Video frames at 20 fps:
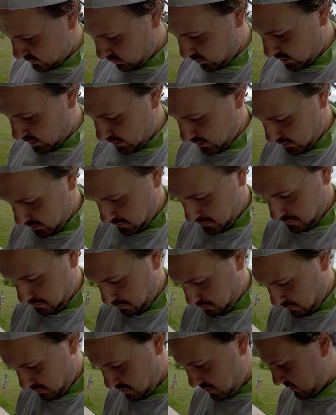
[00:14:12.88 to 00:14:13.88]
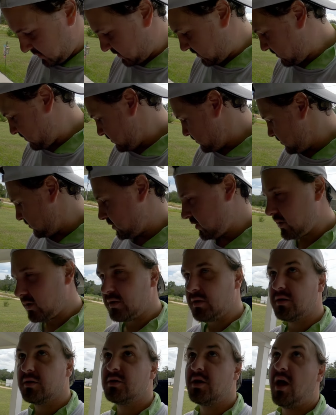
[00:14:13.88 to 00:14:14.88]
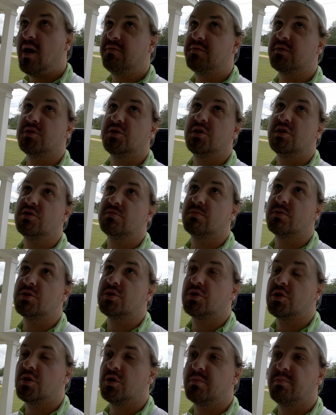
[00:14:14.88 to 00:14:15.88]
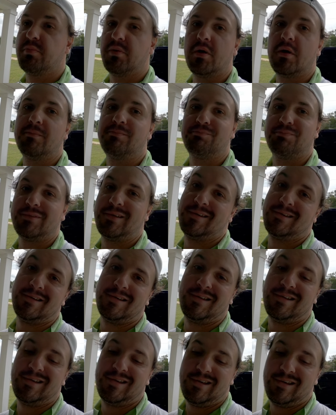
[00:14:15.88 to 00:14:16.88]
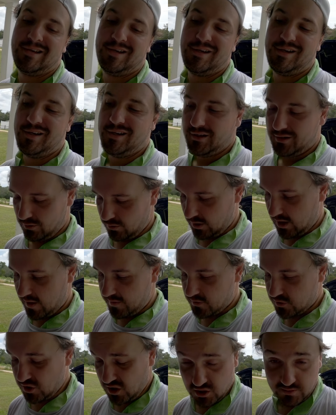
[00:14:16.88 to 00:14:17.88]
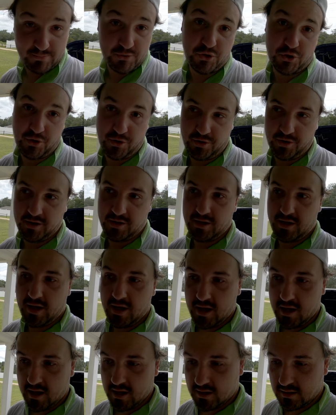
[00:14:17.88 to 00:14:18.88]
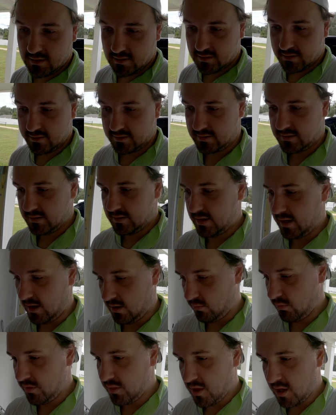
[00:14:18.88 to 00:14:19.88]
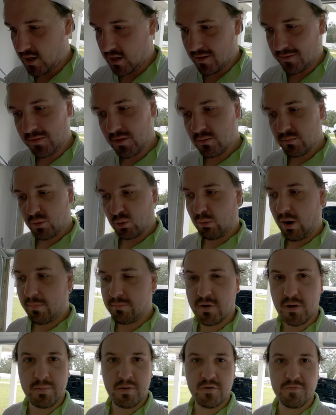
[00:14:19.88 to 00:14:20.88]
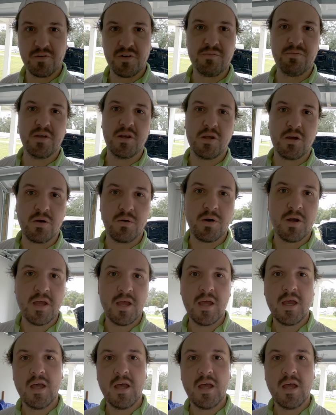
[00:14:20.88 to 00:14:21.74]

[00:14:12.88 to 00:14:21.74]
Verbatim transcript: sweaty. I didn't want to have to change my shirt, but gonna have to change my shirt. And yeah, with that, I think I'm gonna wrap it up here for the video.